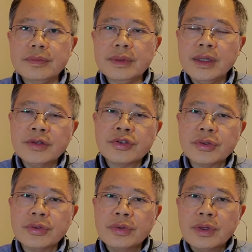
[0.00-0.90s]
And
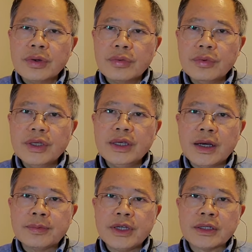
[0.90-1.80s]
so we
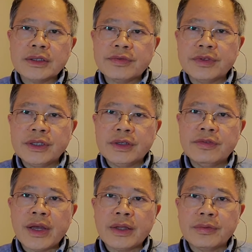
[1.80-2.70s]
objectively
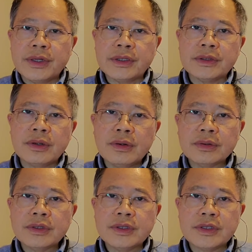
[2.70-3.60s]
evaluate all
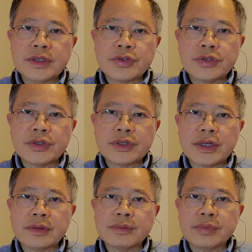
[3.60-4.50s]
the decisions
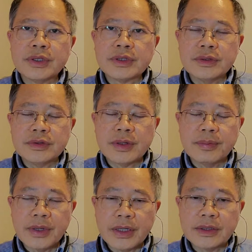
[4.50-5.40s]
that President Trump
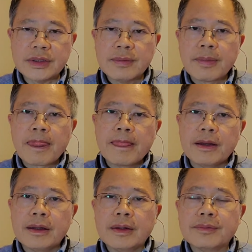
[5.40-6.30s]
made
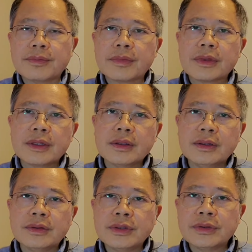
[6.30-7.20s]
um,
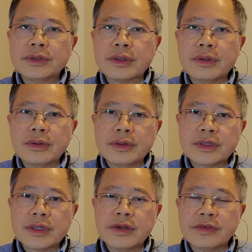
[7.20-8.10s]
during the course
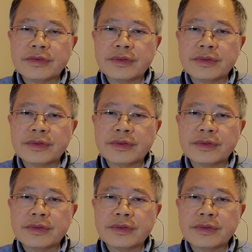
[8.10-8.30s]
of